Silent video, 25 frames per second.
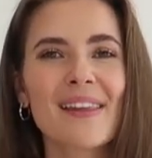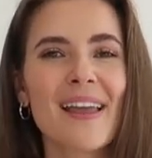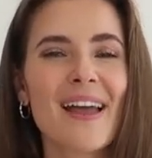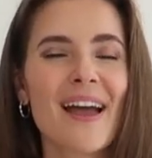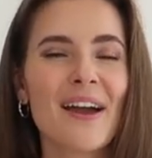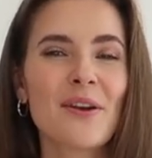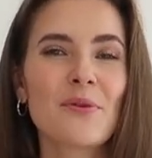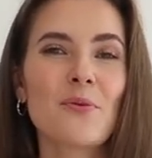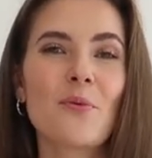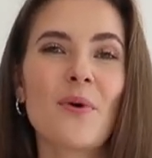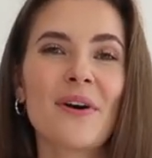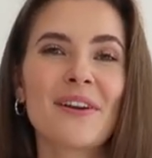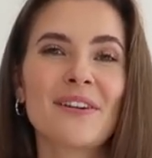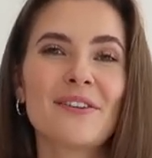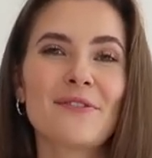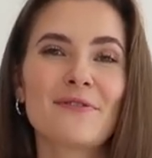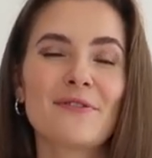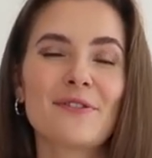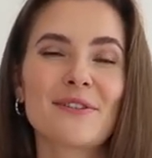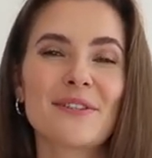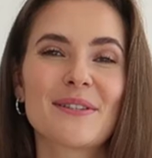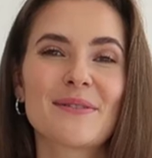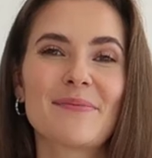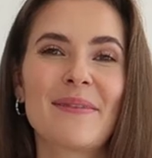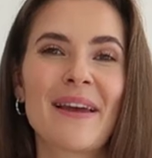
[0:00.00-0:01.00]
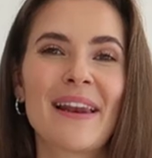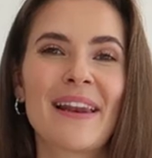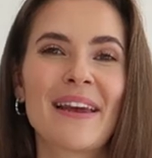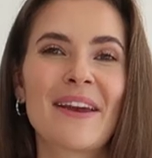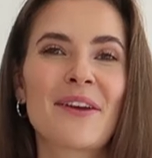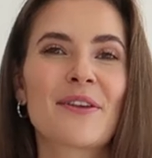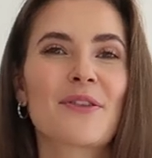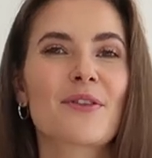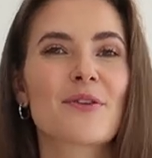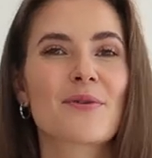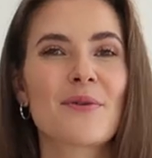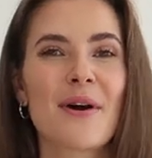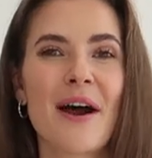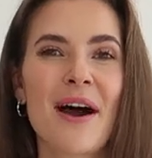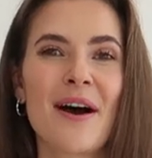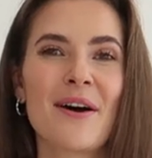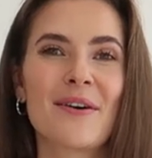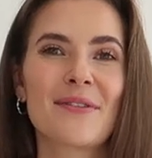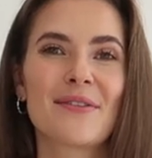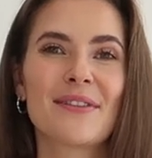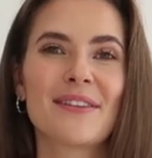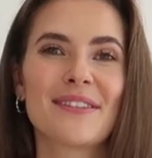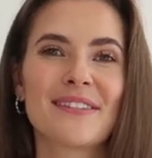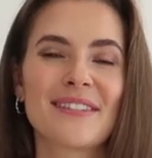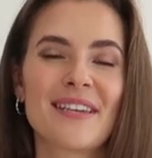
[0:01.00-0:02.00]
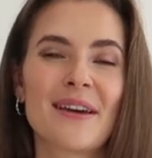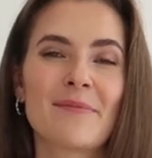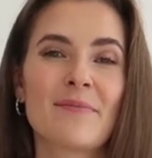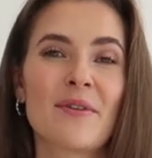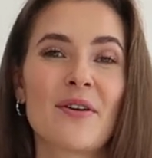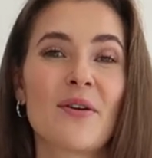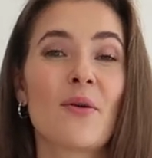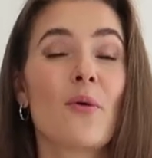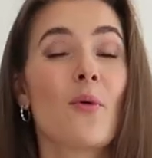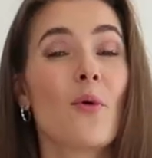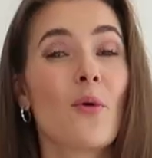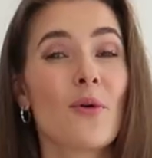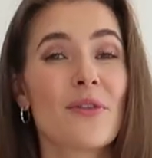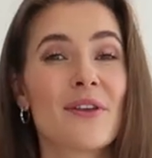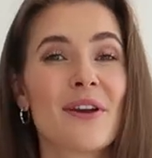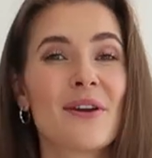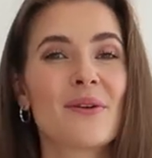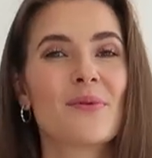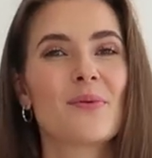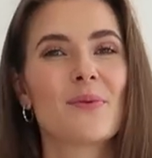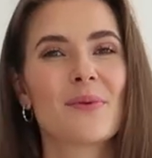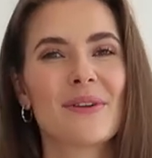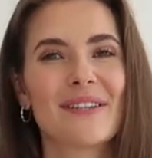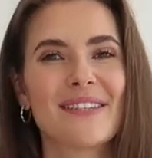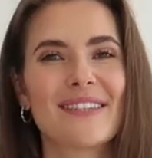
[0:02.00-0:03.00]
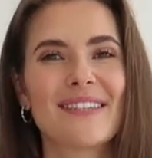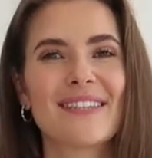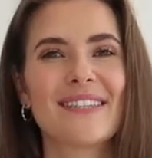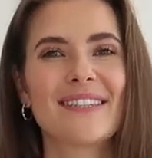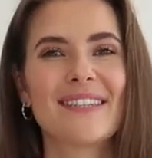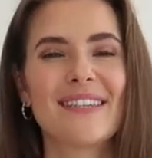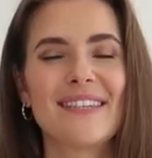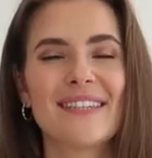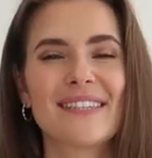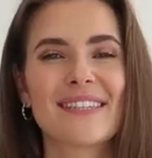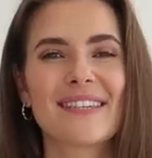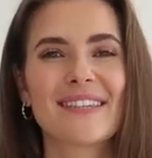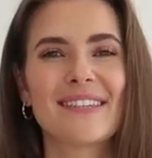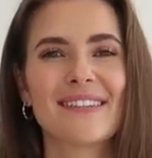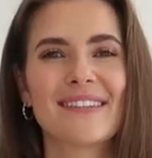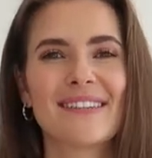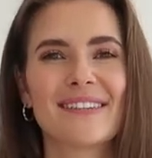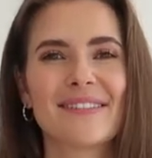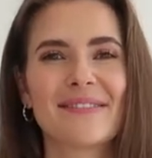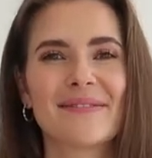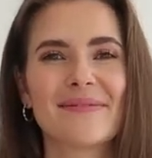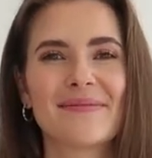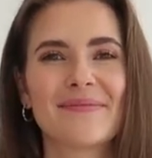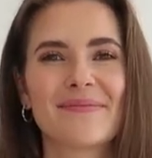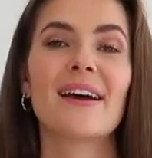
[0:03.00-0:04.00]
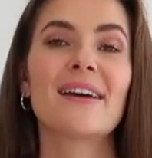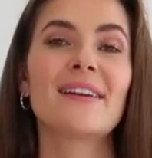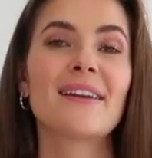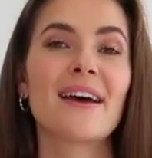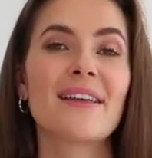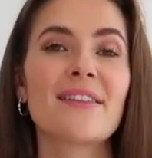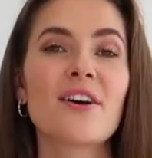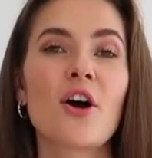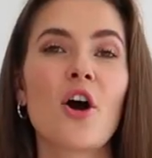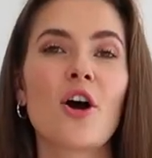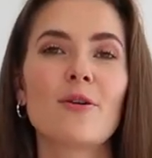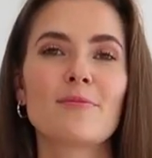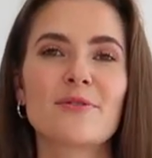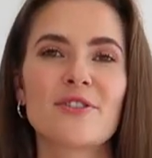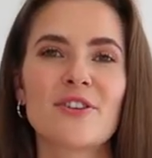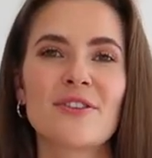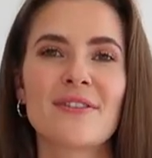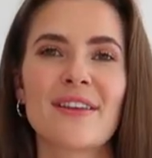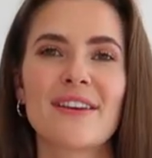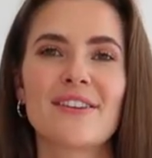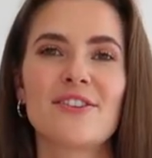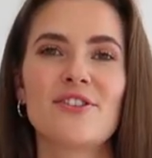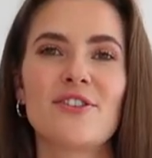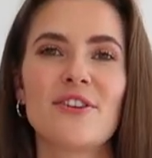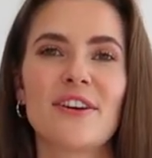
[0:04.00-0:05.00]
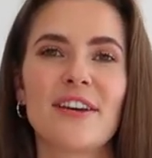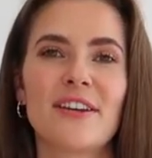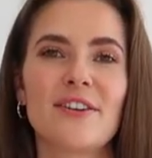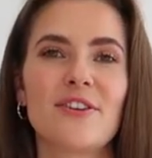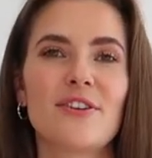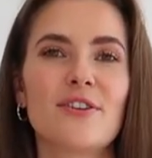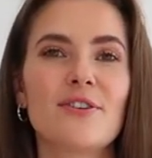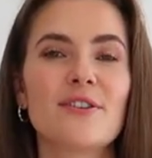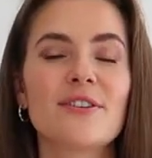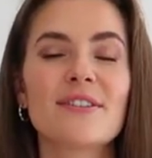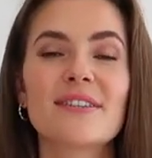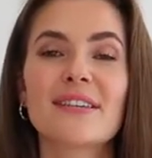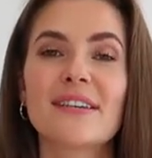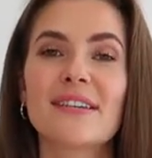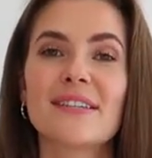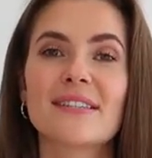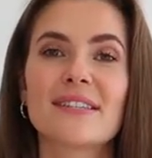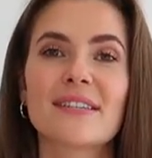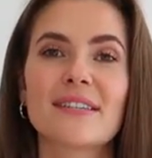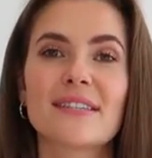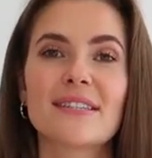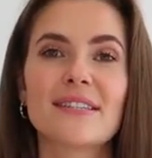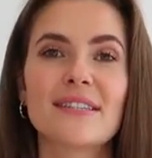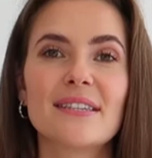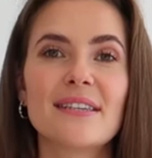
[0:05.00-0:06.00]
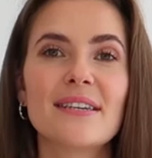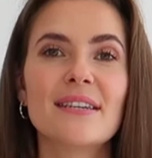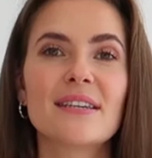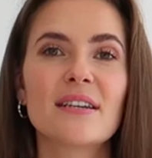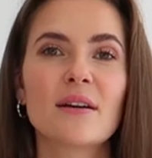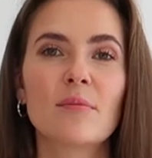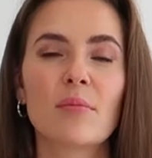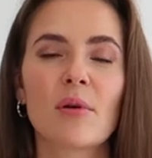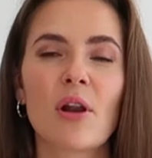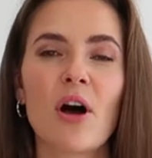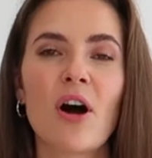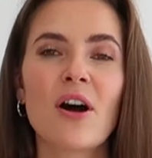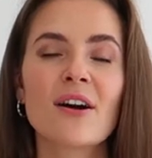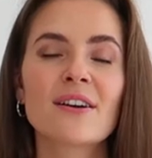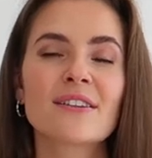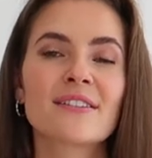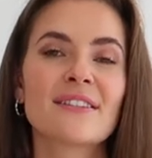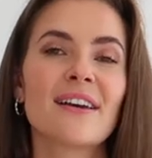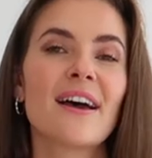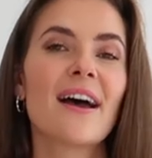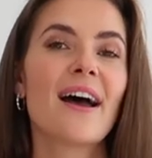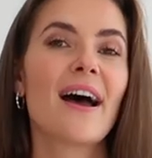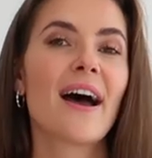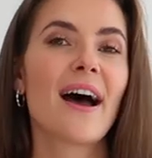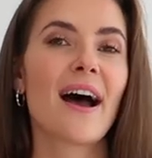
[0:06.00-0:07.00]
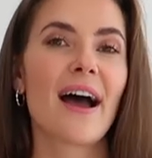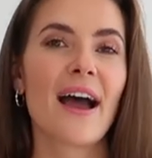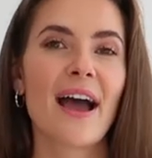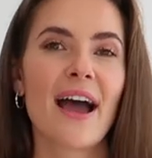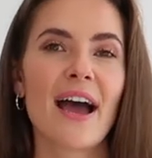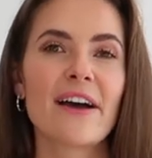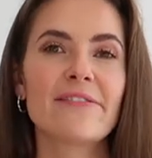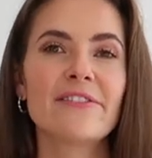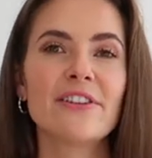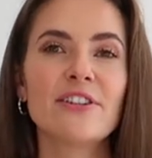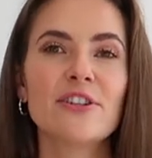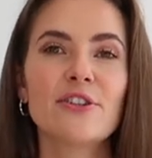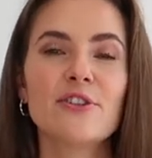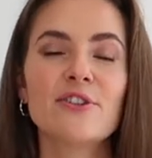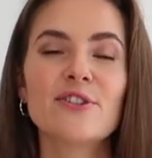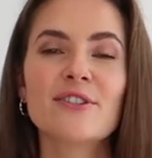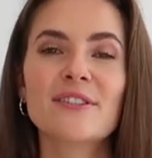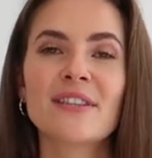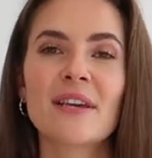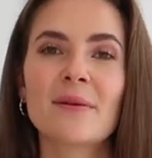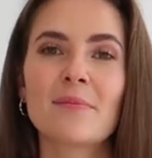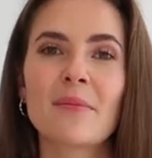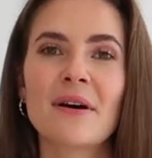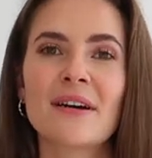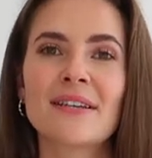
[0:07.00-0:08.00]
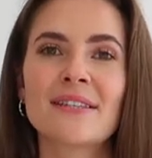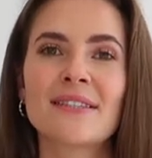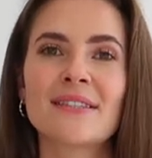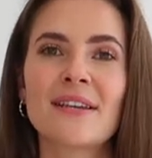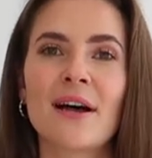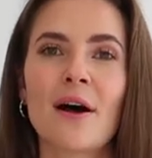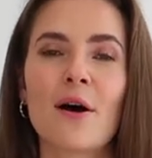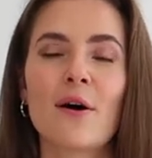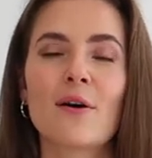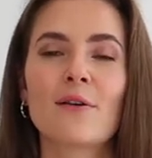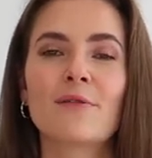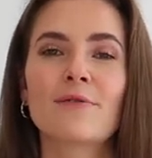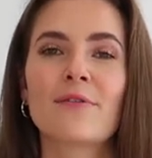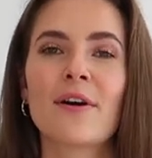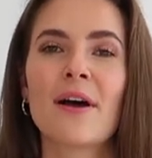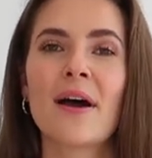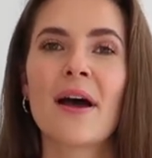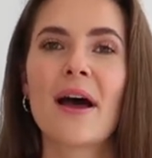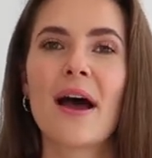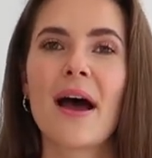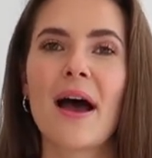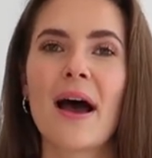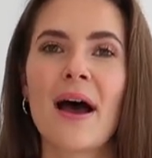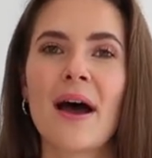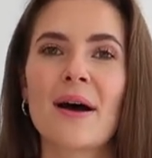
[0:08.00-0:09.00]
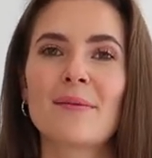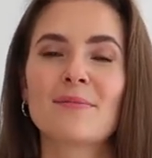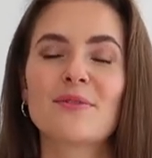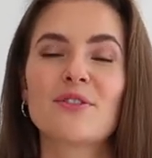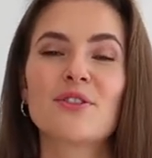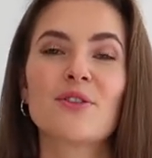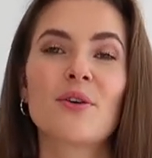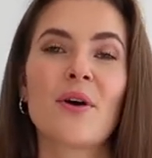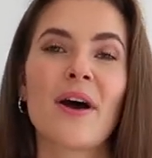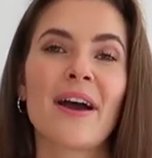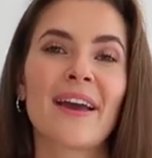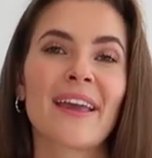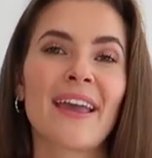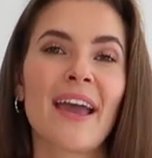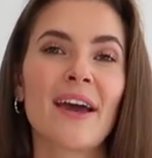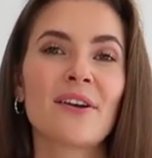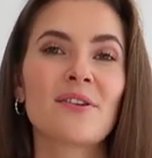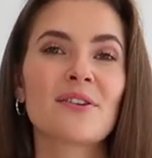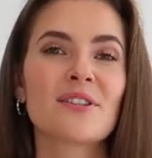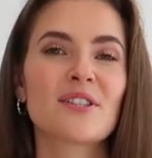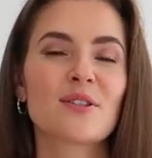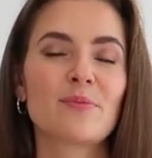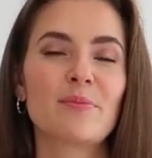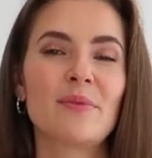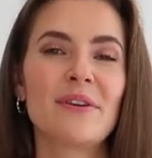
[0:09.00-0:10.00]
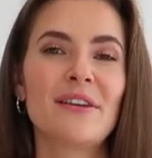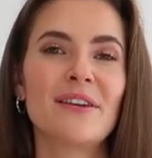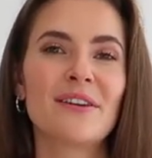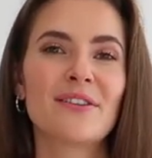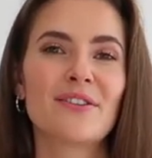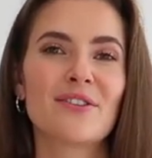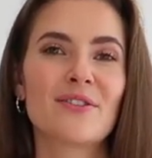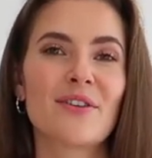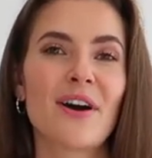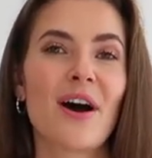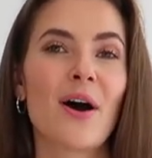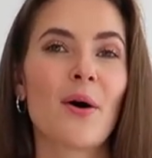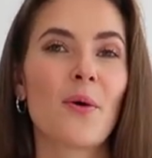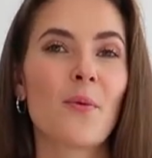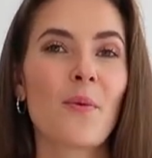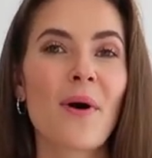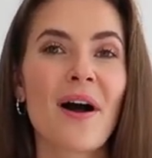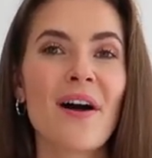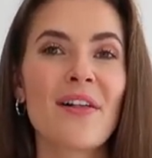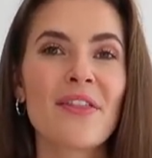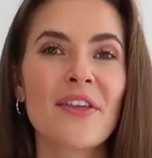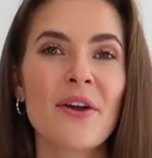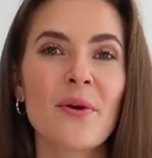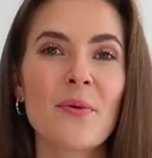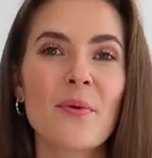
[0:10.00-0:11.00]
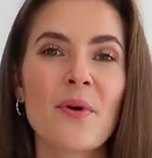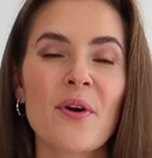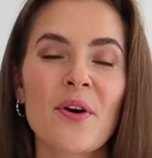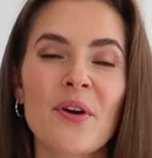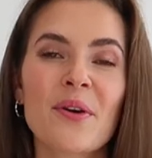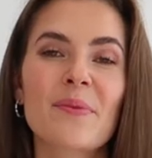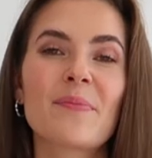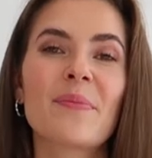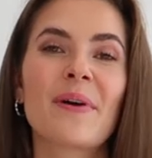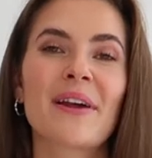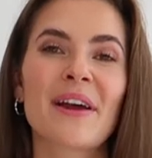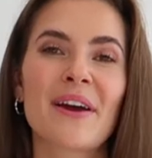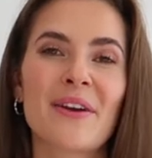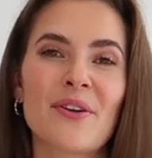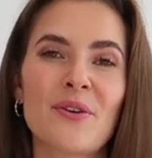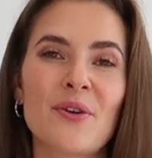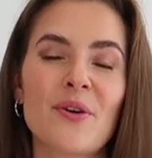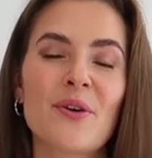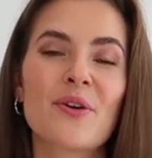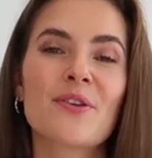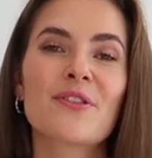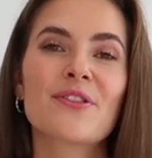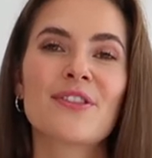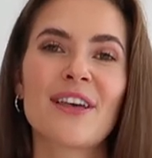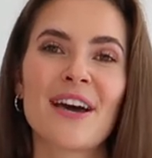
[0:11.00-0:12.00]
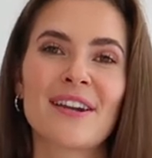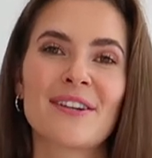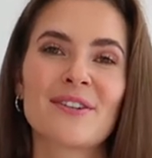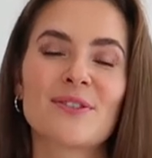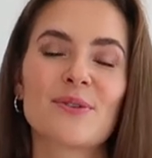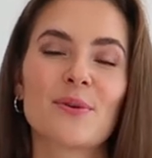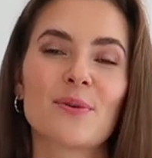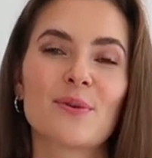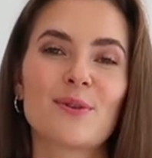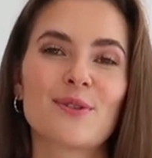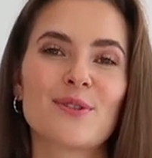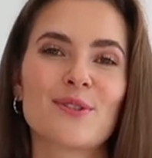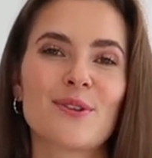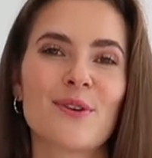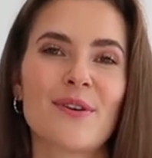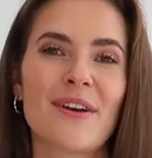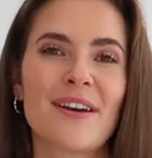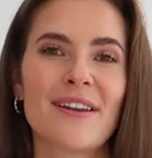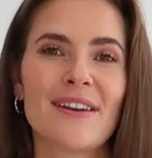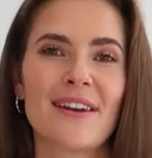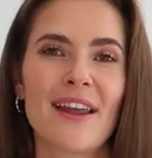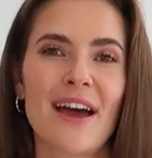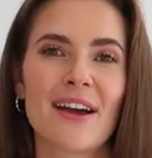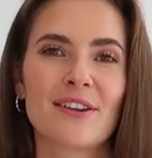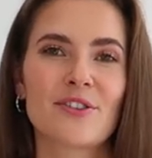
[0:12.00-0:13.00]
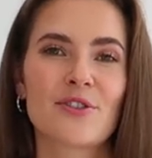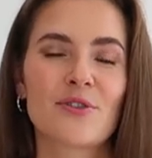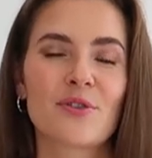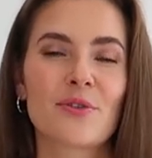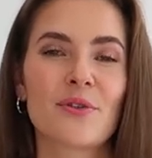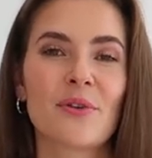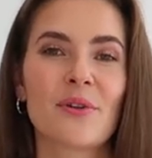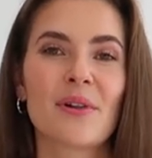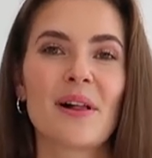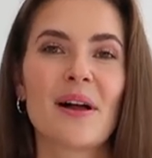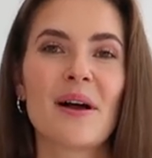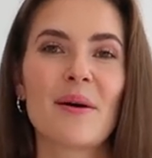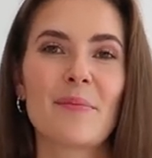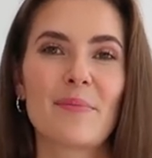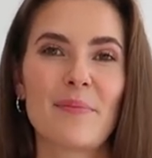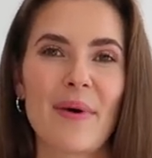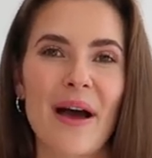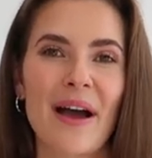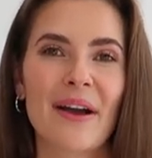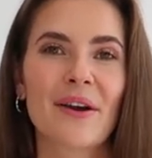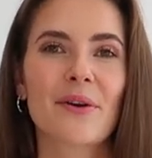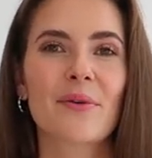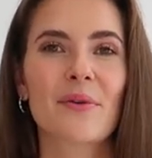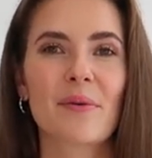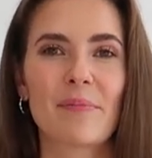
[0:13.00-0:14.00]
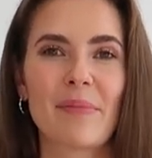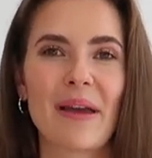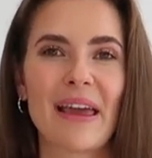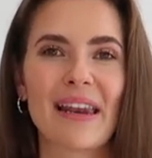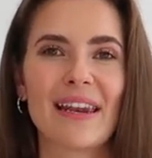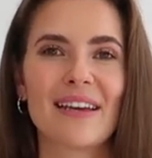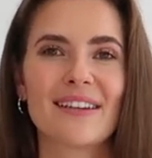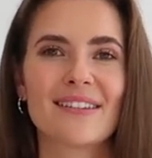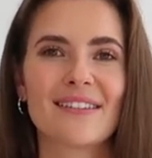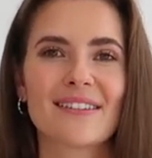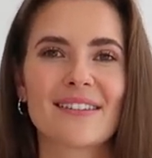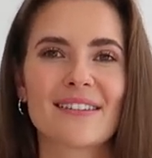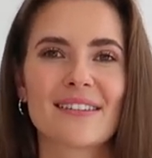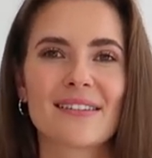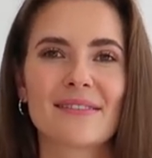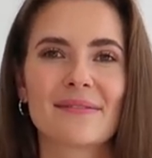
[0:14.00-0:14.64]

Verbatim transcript: and wonderful smelling throughout the summer or the winter season. Another option that you can use is cedar blocks. I haven't used them myself, um, so I cannot speak to how well they work, but I know that is also a natural bug repellent.